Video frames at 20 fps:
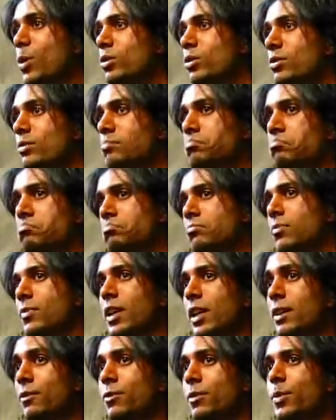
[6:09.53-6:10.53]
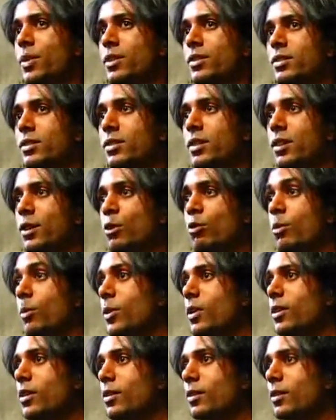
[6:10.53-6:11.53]
most infamous
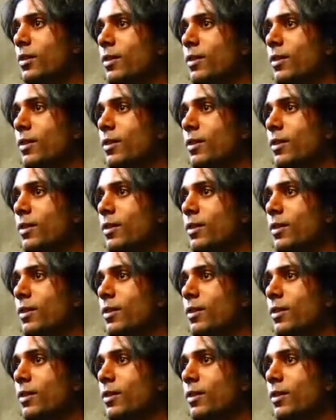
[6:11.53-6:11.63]
criminal.